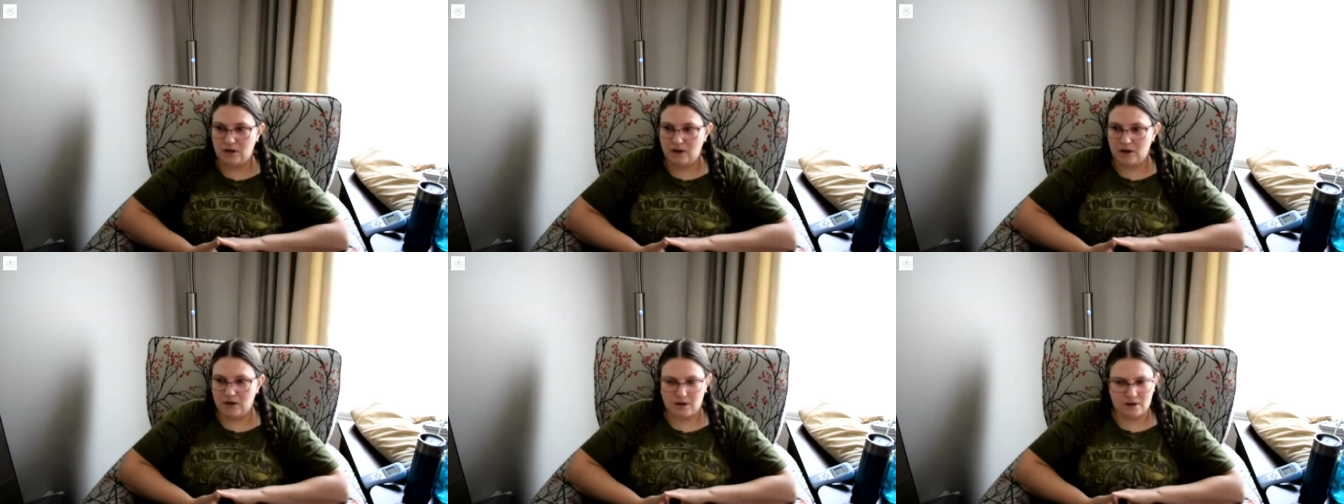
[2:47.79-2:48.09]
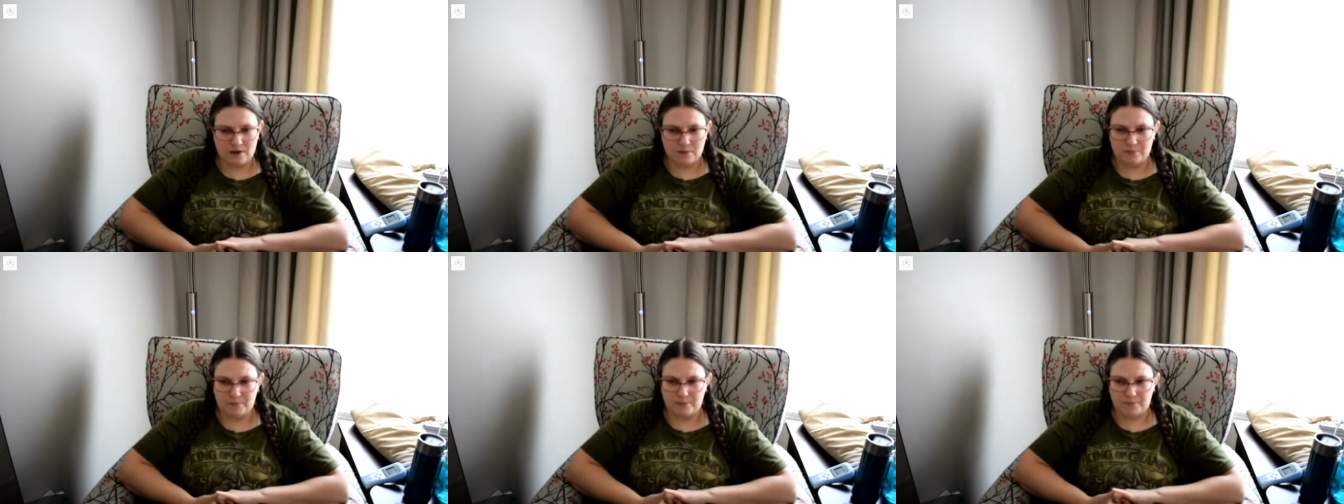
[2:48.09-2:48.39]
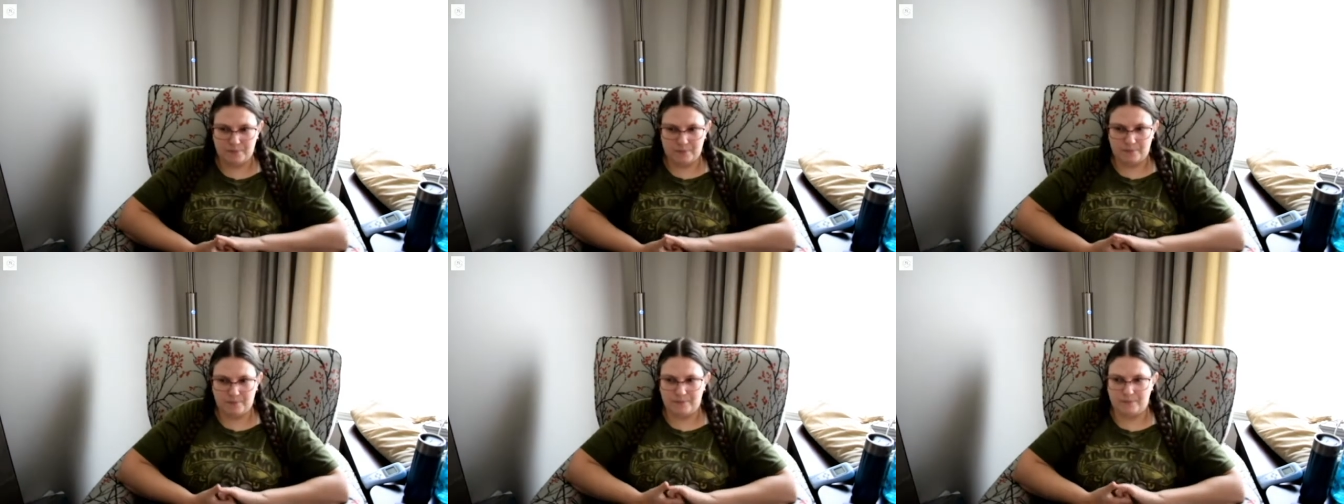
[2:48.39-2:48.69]
And I could
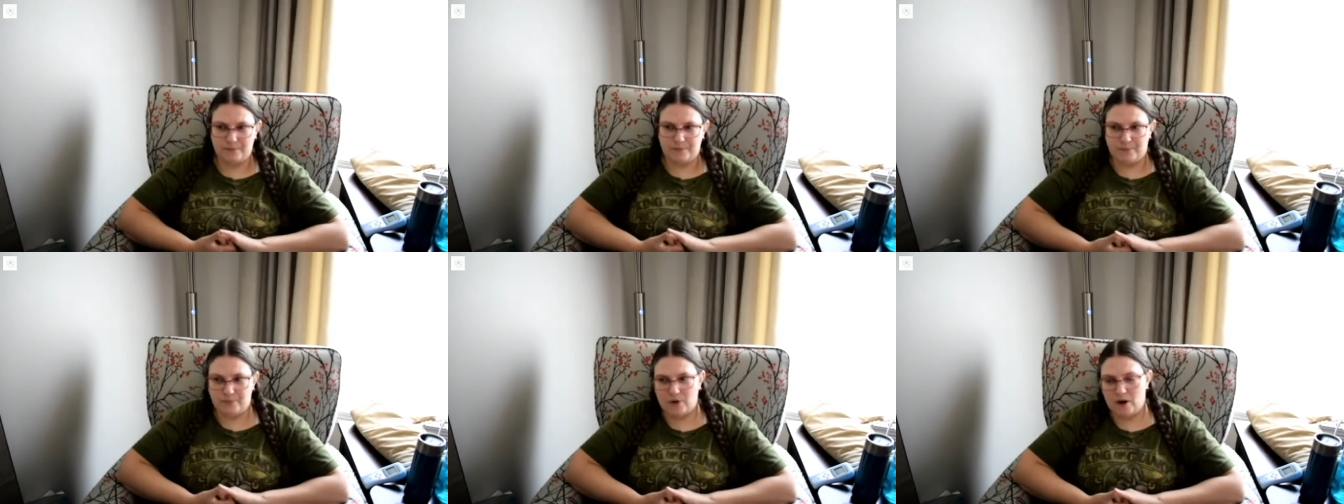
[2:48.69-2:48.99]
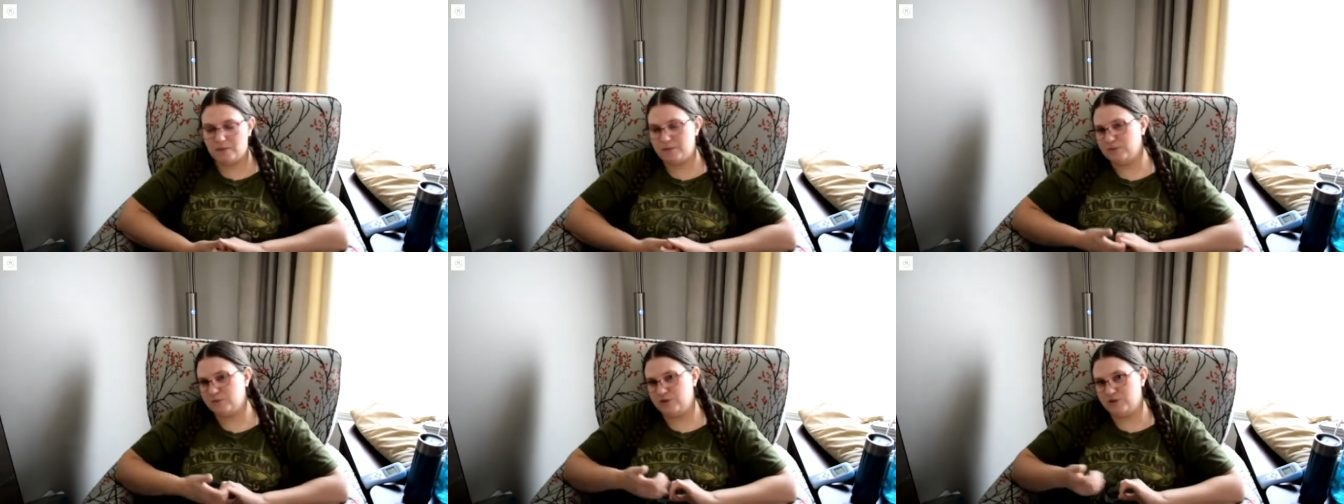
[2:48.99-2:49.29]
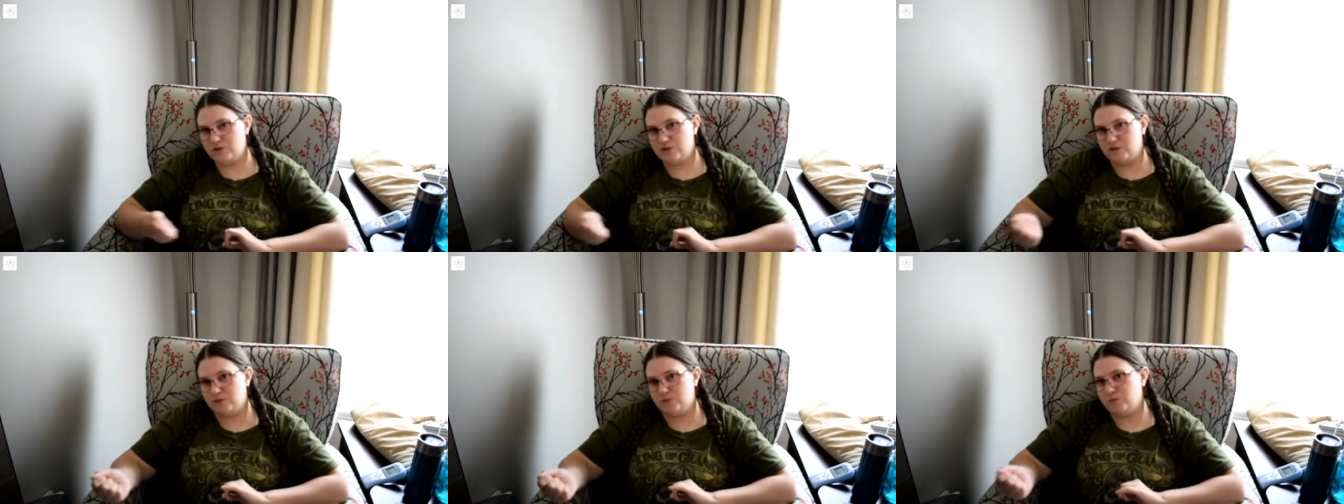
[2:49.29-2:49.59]
probably
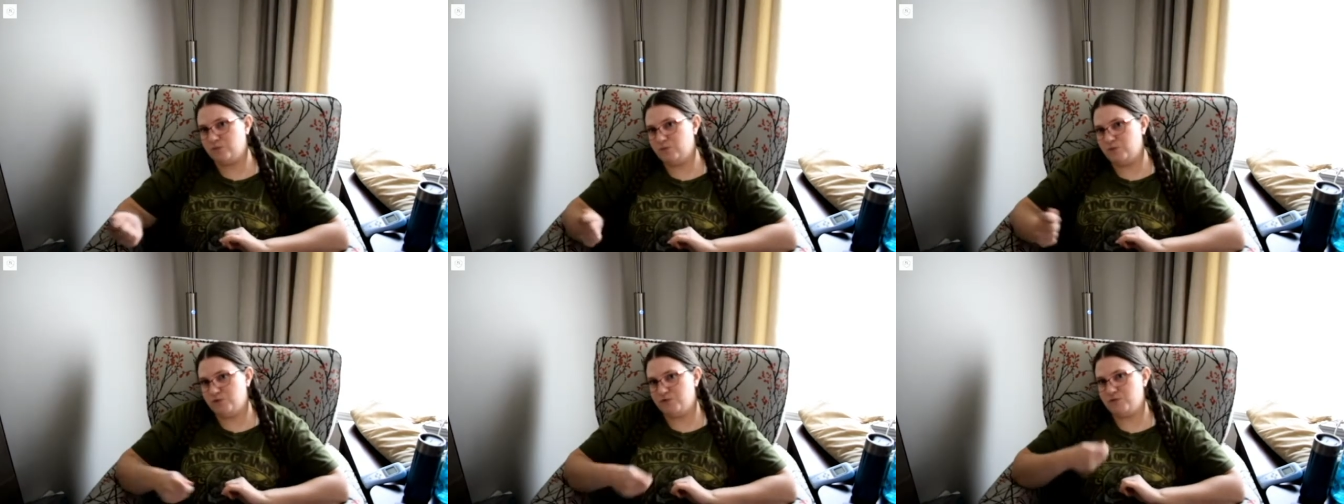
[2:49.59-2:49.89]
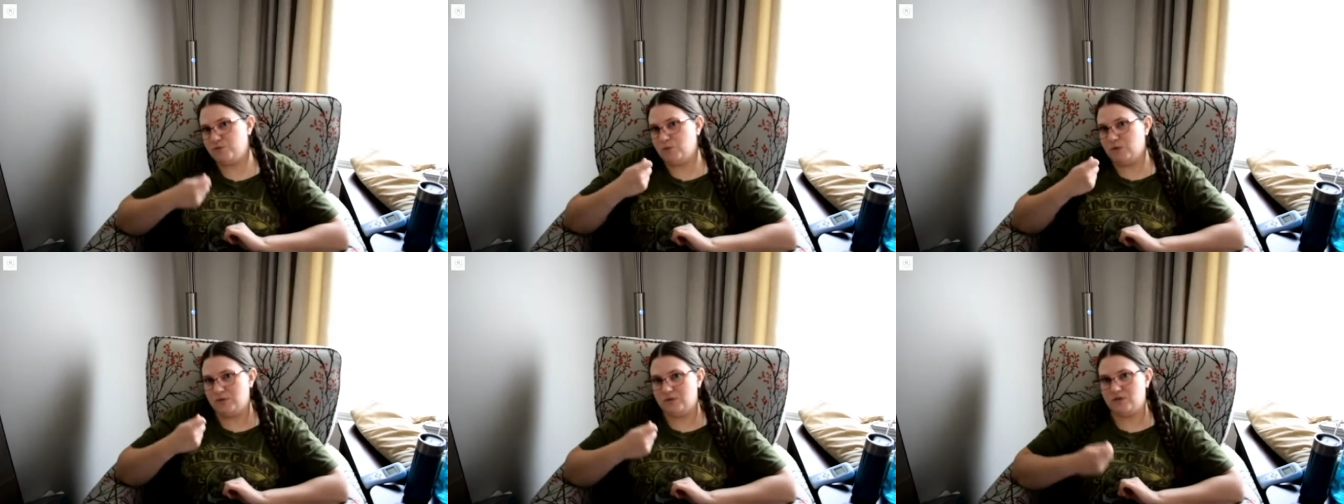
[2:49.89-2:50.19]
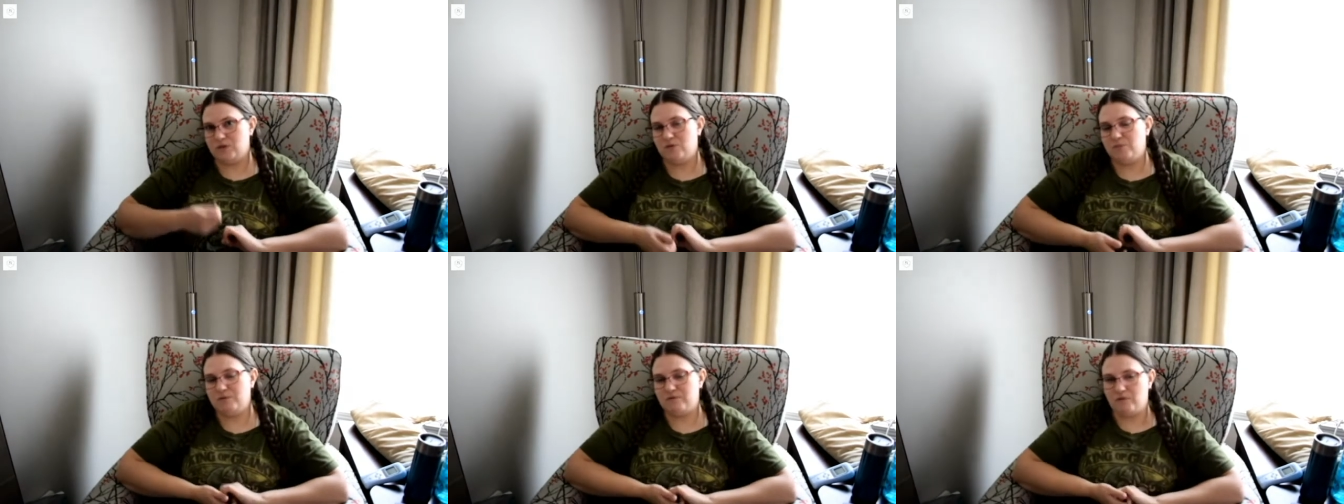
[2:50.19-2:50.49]
just use one
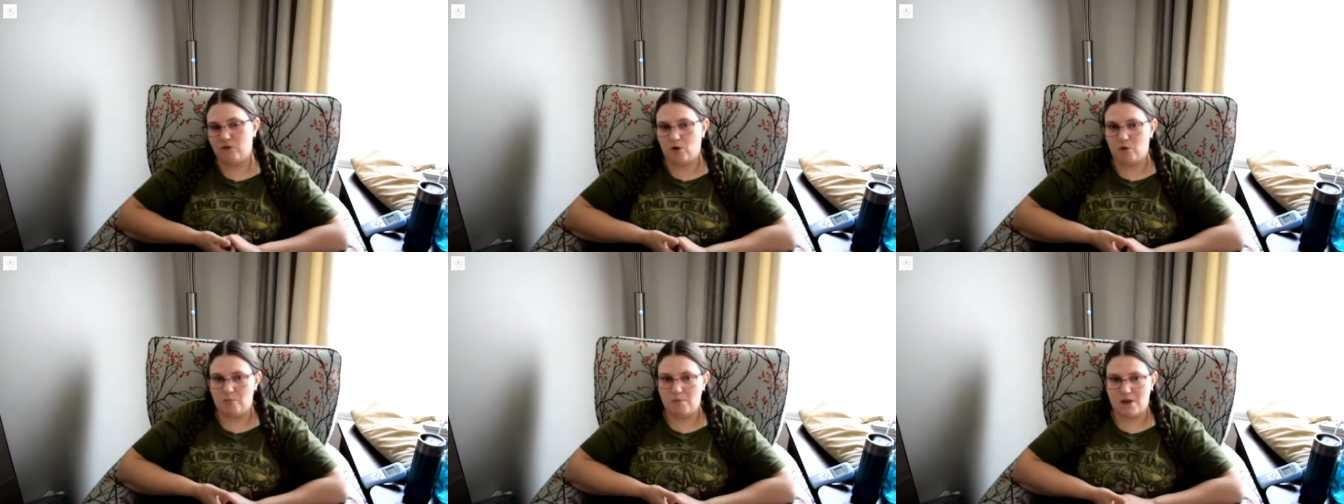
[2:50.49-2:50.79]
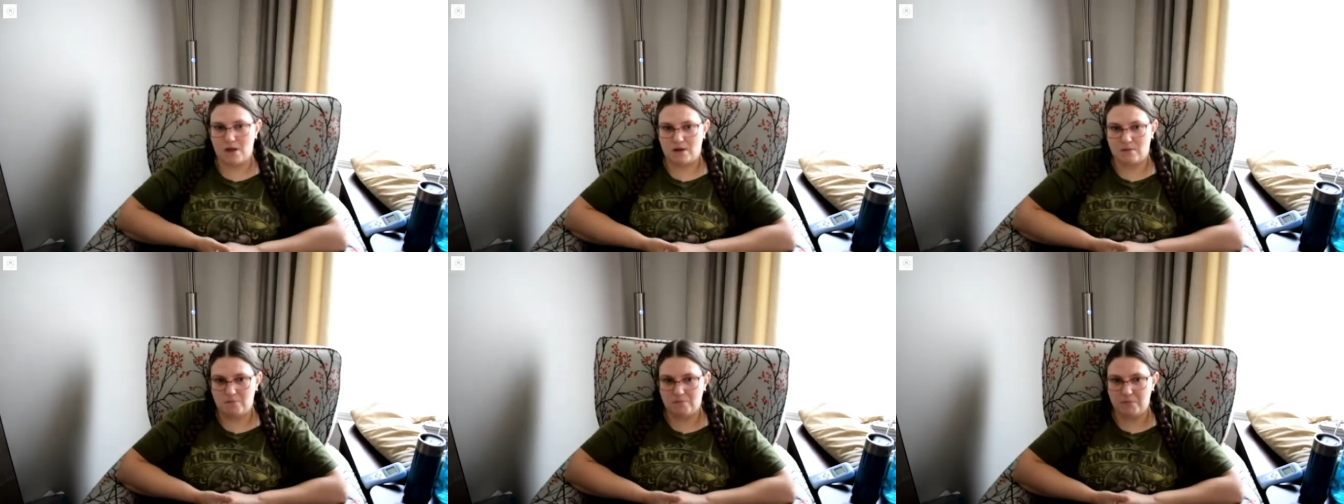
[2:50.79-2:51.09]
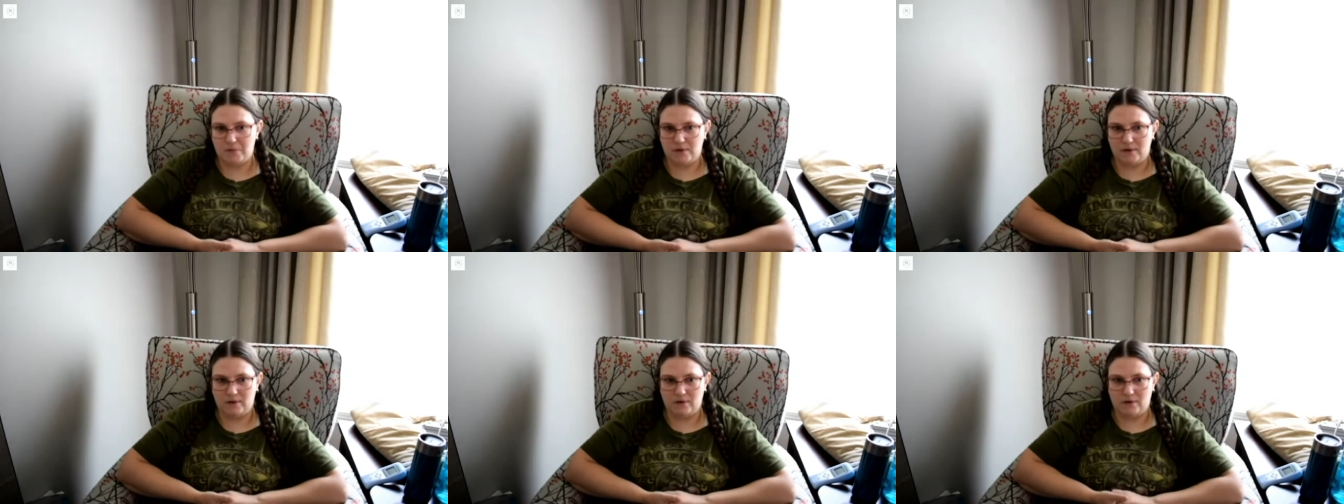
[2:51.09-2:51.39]
scoop of the homemade,
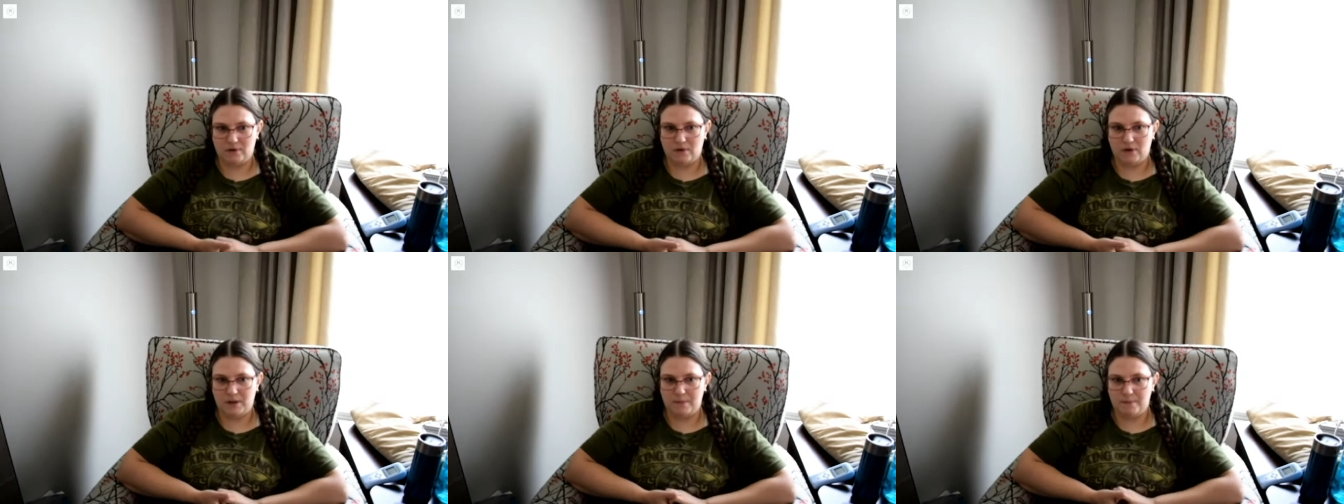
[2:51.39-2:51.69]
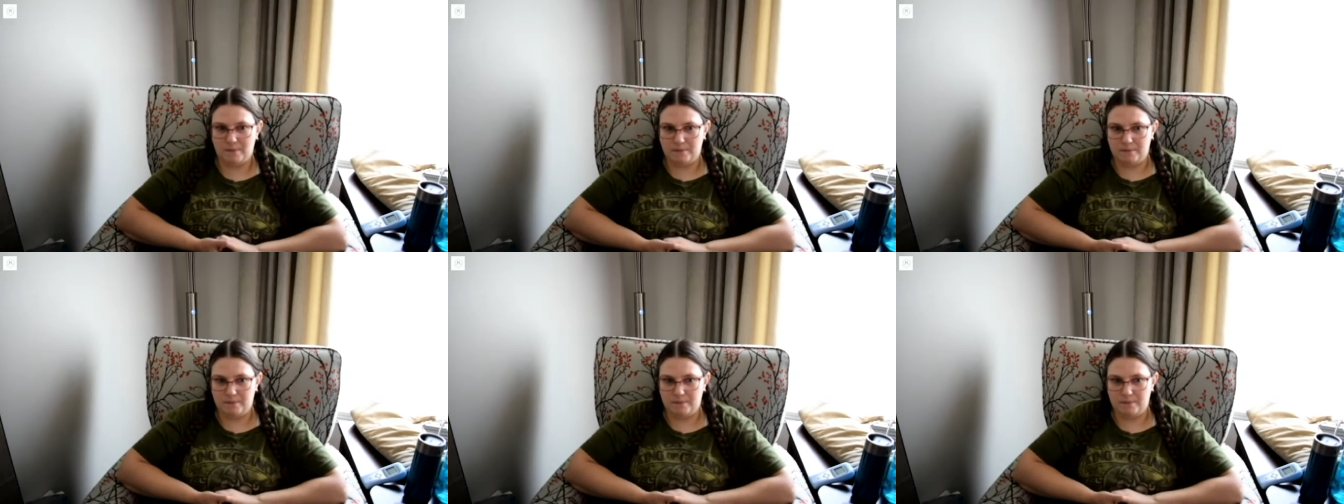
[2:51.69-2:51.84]
but I